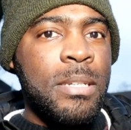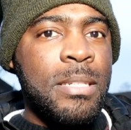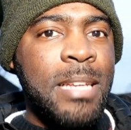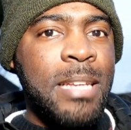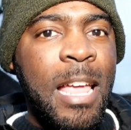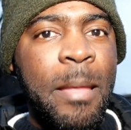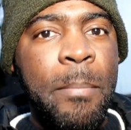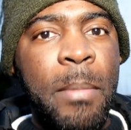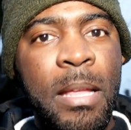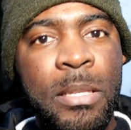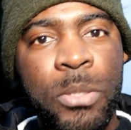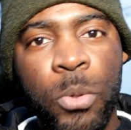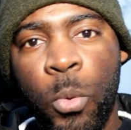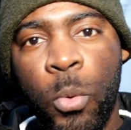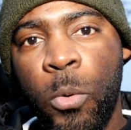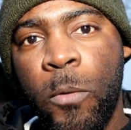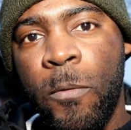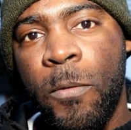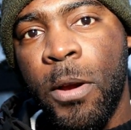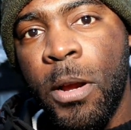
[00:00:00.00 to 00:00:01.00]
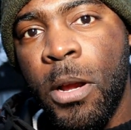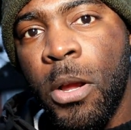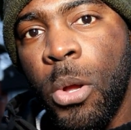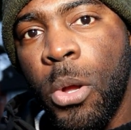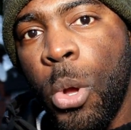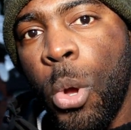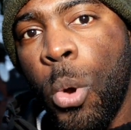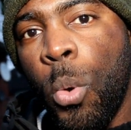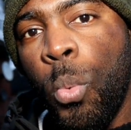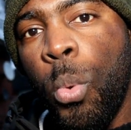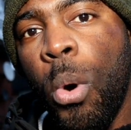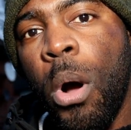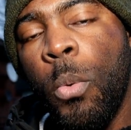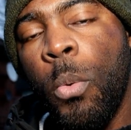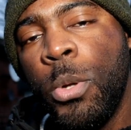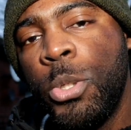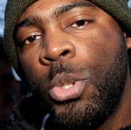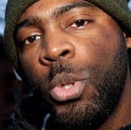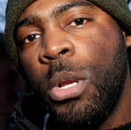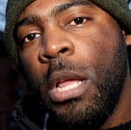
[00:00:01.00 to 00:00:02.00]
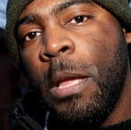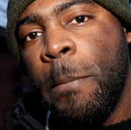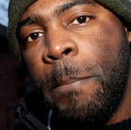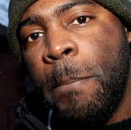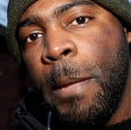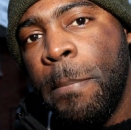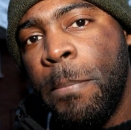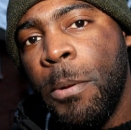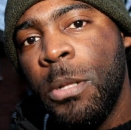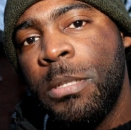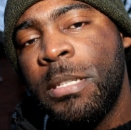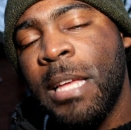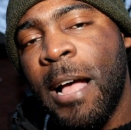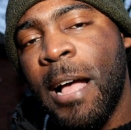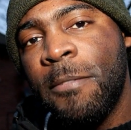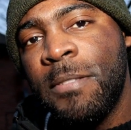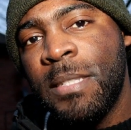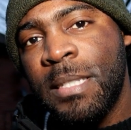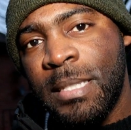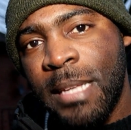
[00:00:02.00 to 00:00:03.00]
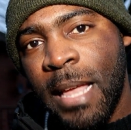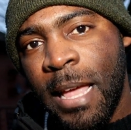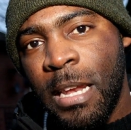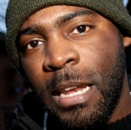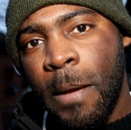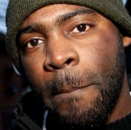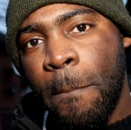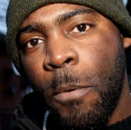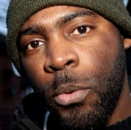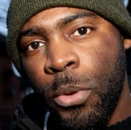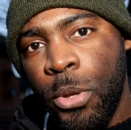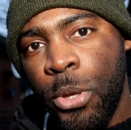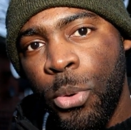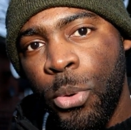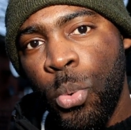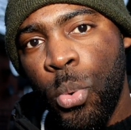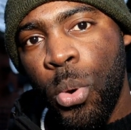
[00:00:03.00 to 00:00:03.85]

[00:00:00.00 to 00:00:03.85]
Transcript: time is over, what would you like people to have said about you,